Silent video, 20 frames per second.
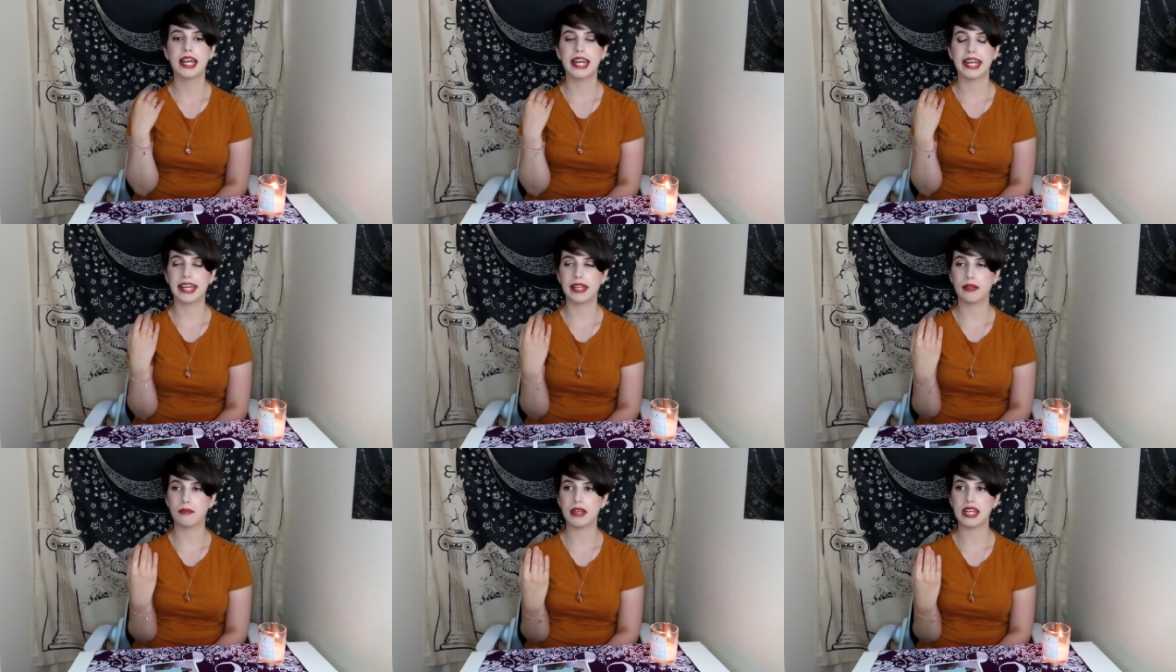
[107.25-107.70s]

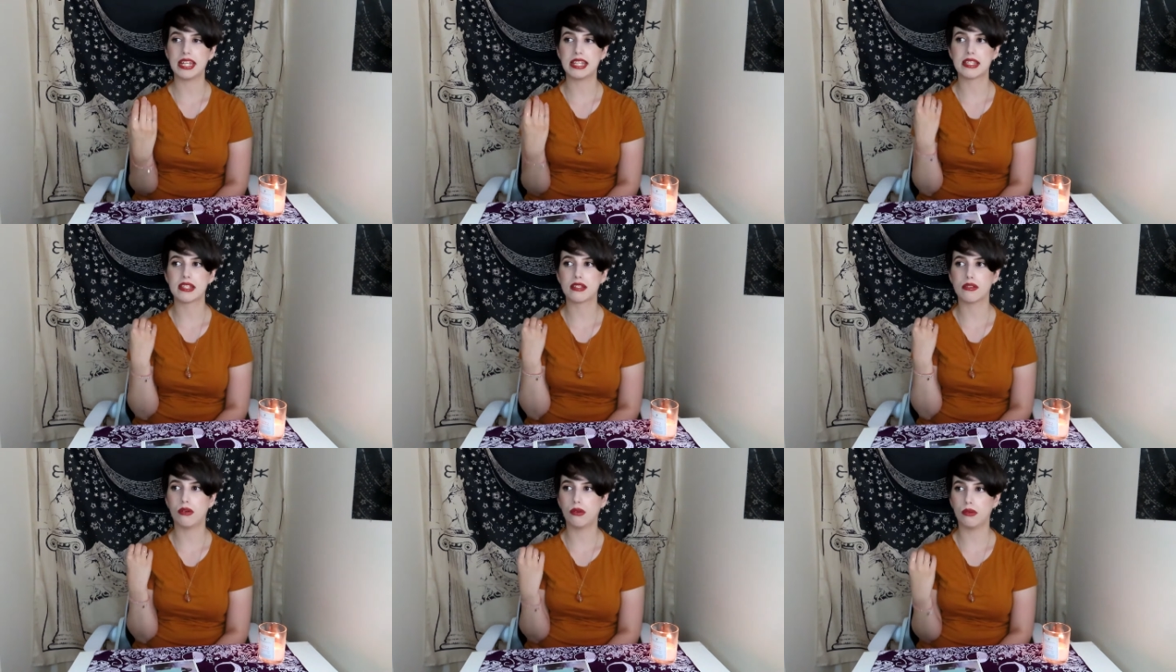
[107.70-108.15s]
it
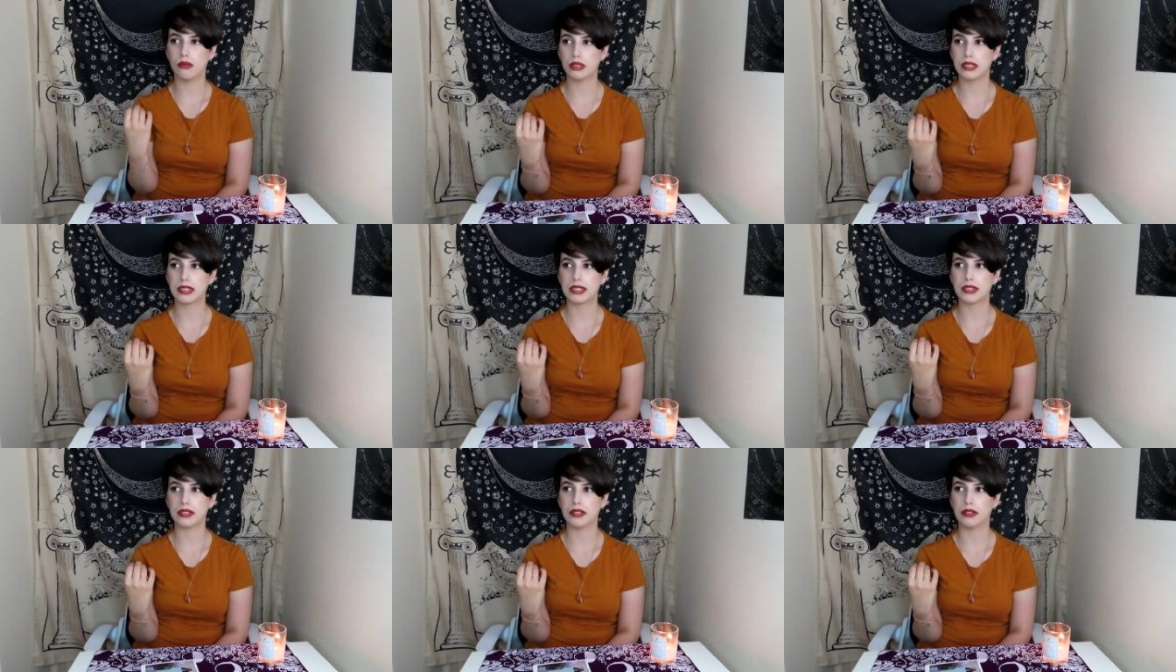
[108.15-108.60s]
means
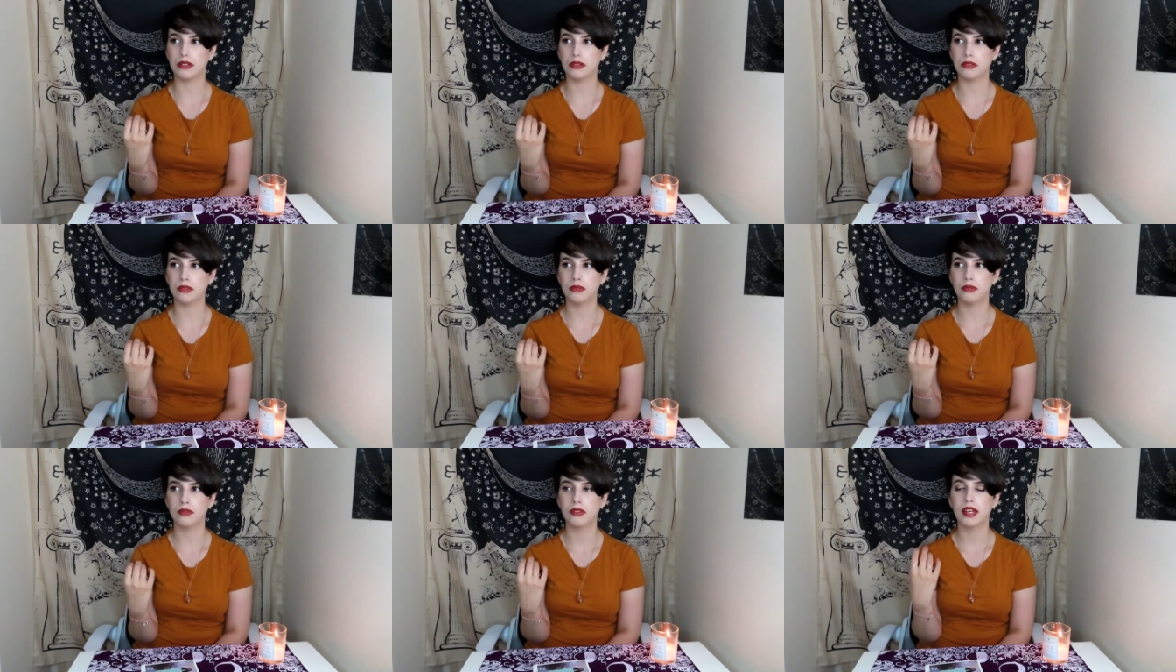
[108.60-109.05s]

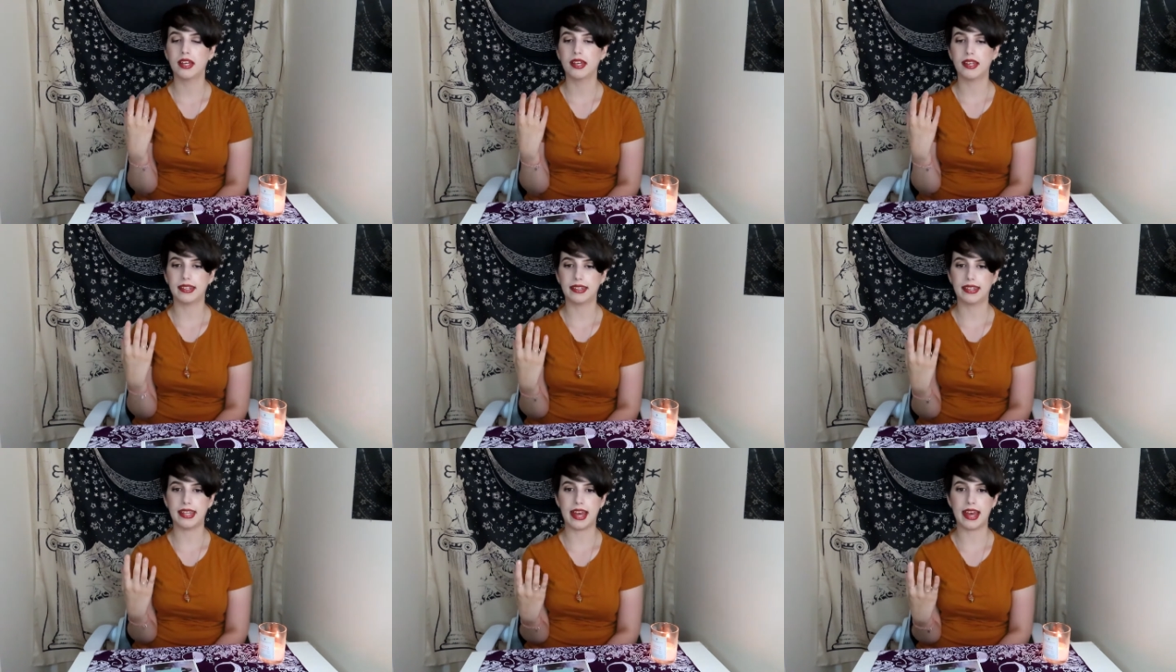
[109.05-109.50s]
also
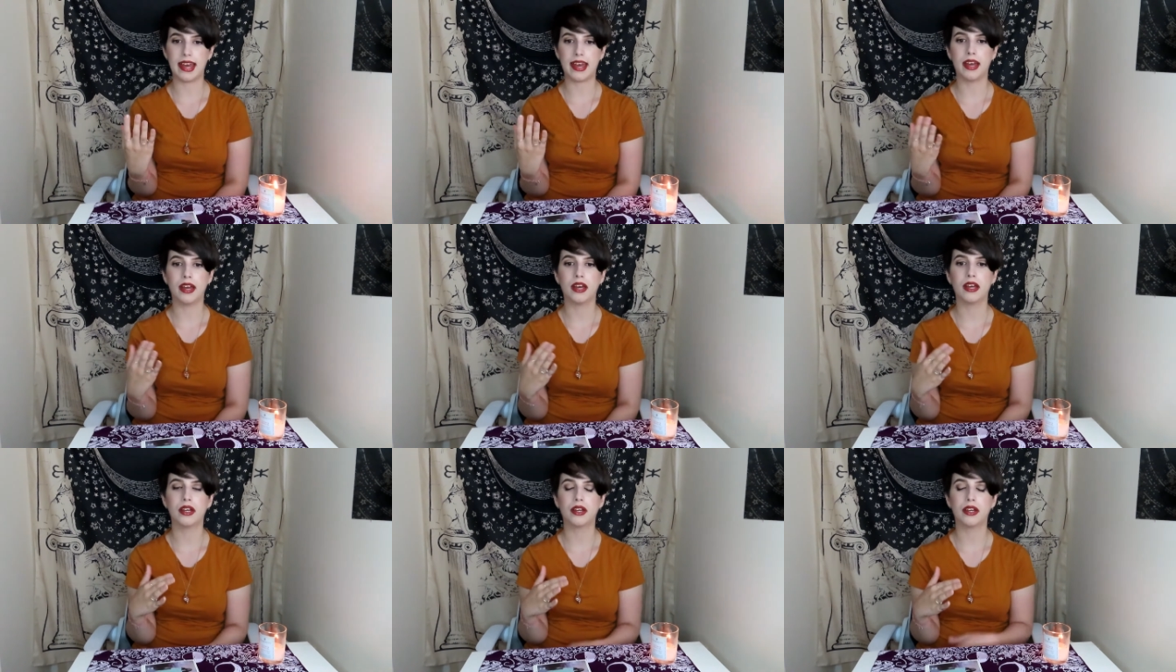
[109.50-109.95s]
that